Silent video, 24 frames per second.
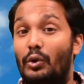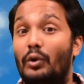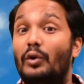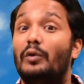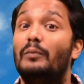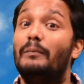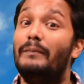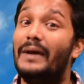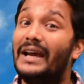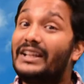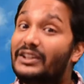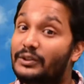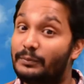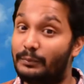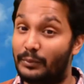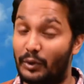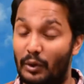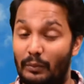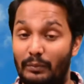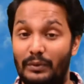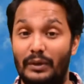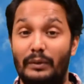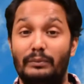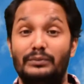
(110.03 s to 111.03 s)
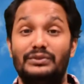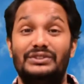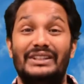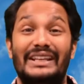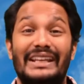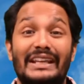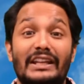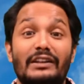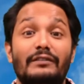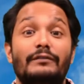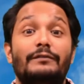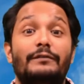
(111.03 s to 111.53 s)
math problems
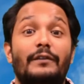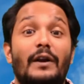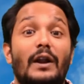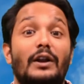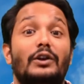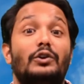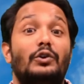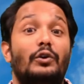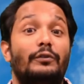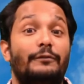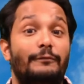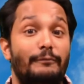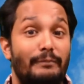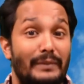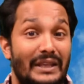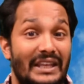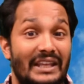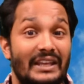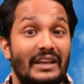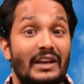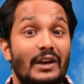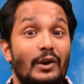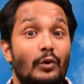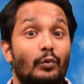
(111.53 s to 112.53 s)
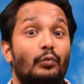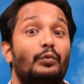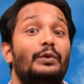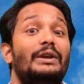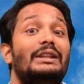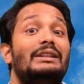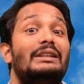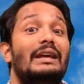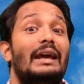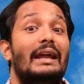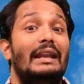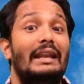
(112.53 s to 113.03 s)
in front of me
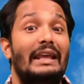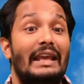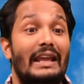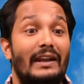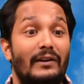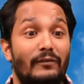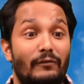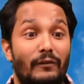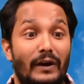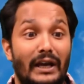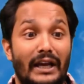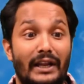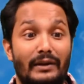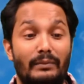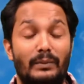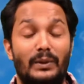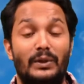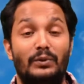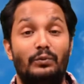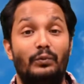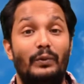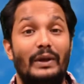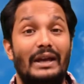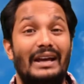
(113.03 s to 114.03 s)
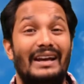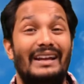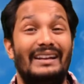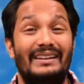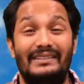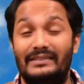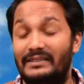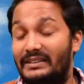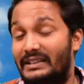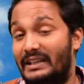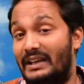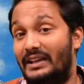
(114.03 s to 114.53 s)
with an environment where
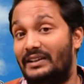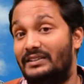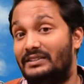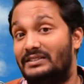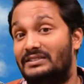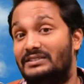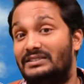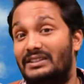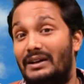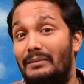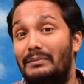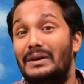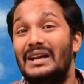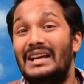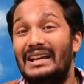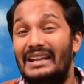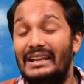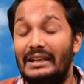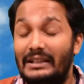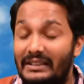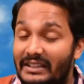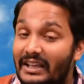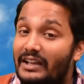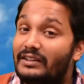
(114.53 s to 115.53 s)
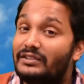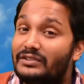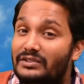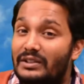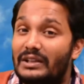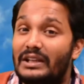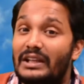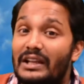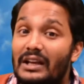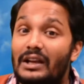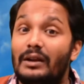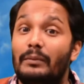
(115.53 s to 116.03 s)
there is
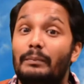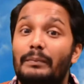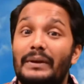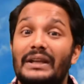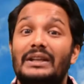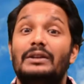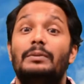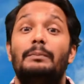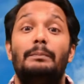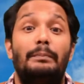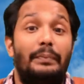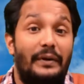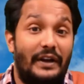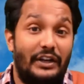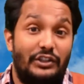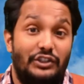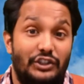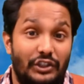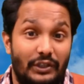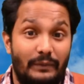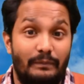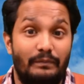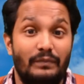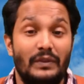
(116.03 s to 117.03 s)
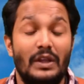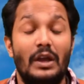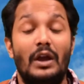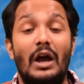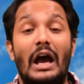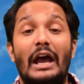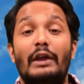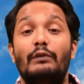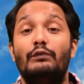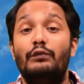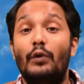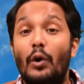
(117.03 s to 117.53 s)
little bit pressure.
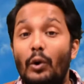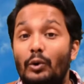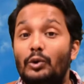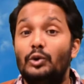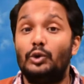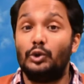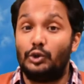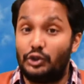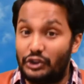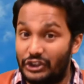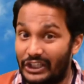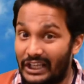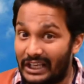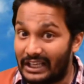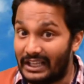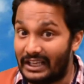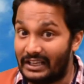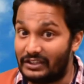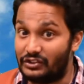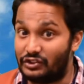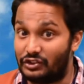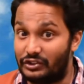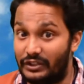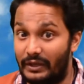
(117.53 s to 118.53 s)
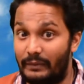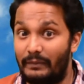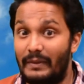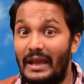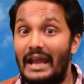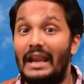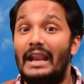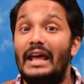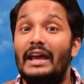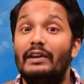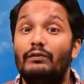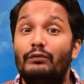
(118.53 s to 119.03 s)
I want to challenge them
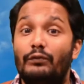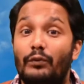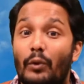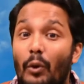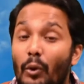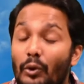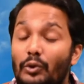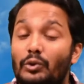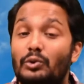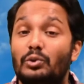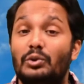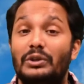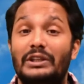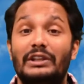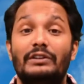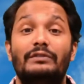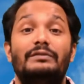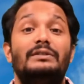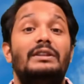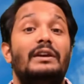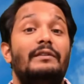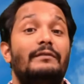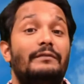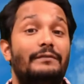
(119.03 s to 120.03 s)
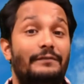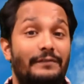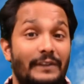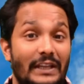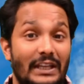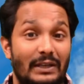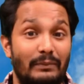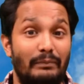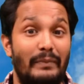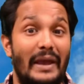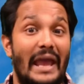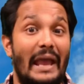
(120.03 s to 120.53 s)
and I want to give them
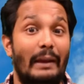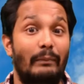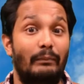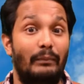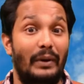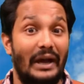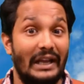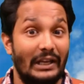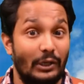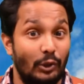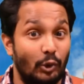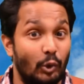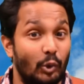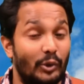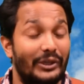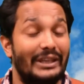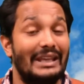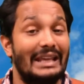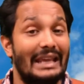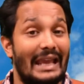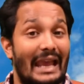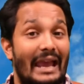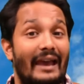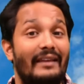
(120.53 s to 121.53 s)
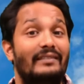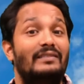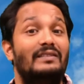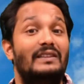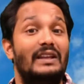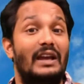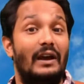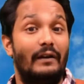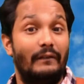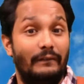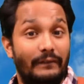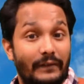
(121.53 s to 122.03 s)
feedback by looking at
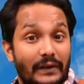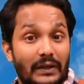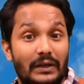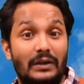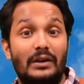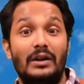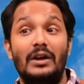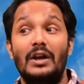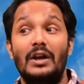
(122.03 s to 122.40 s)
their work